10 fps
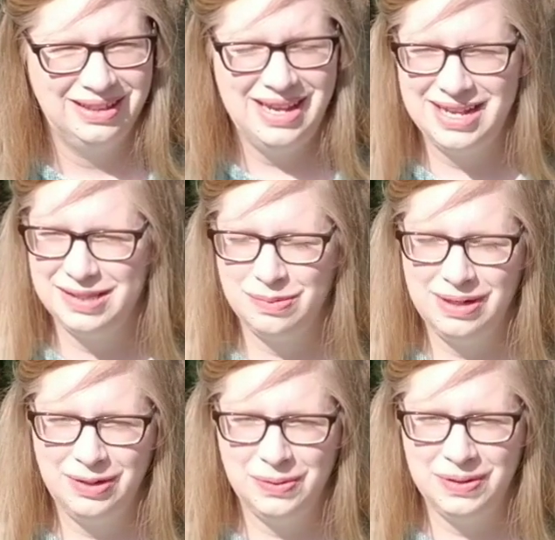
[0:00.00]
Yeah, it's
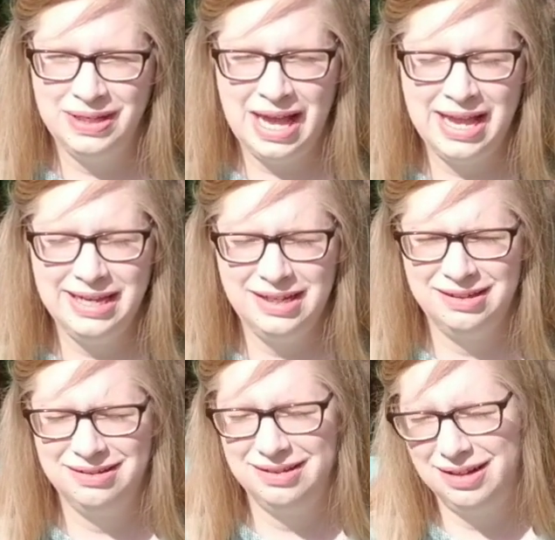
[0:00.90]
pretty cool.
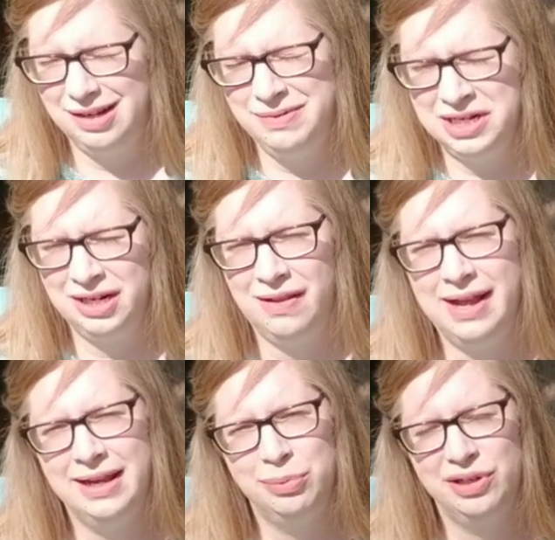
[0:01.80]
I'm not gonna lie,
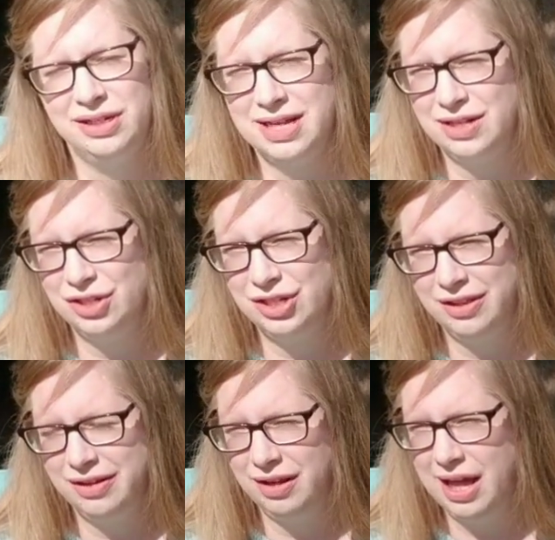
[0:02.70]
I get pretty attached to
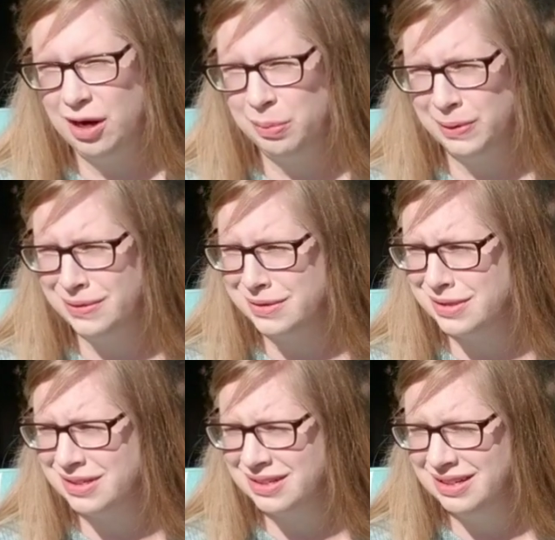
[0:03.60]
the little
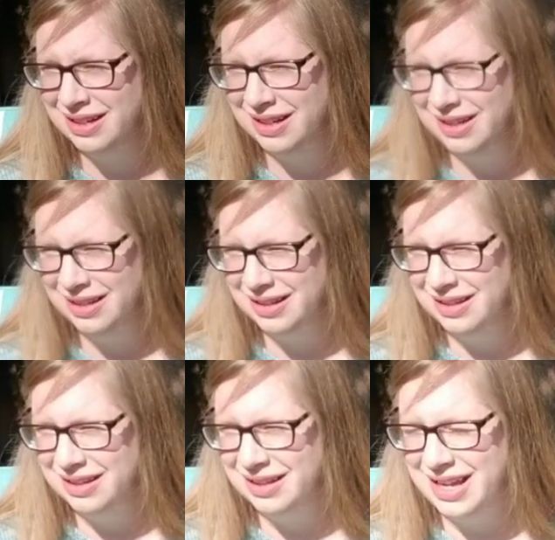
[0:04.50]
caterpillars.
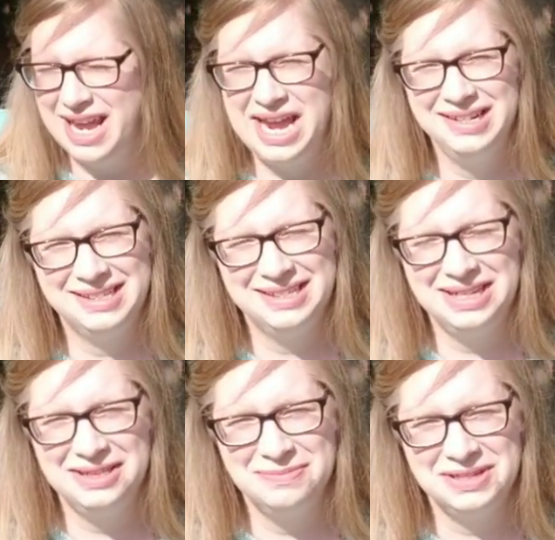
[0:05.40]
I hate
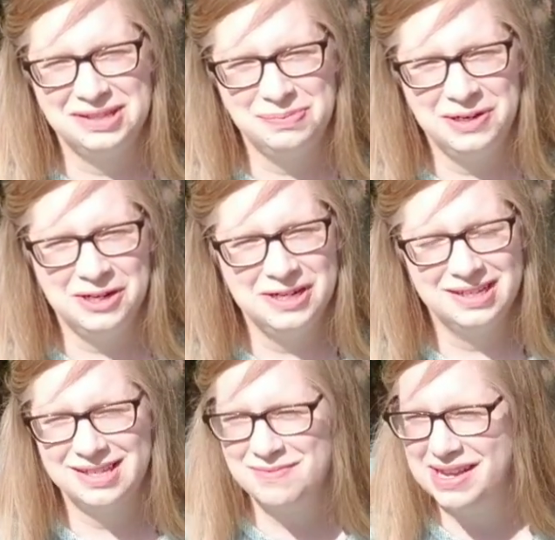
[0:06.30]
seeing them disappear,
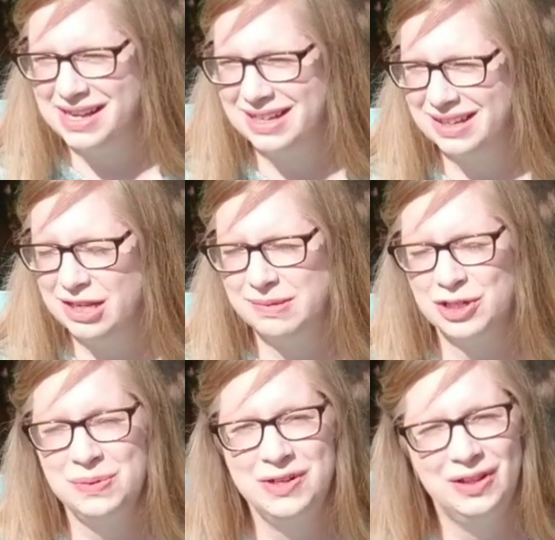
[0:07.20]
because I'm like,
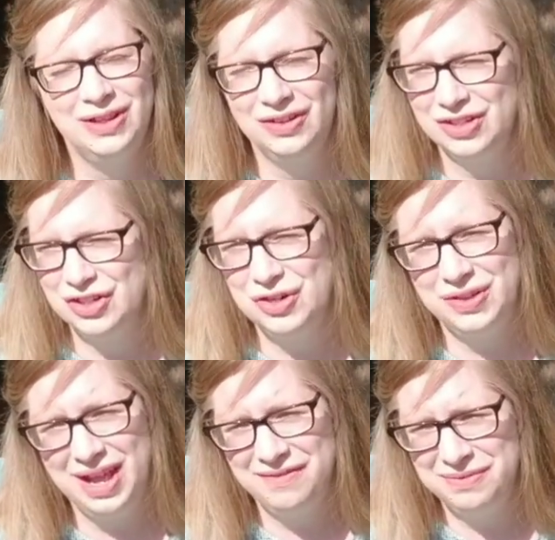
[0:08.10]
especially when they're little, because you know
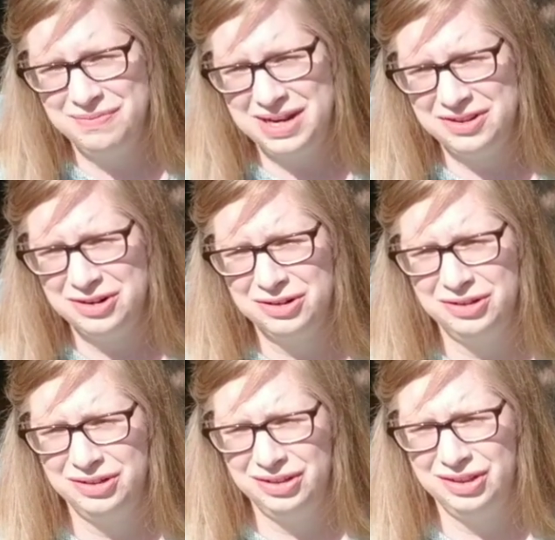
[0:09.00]
they haven't made their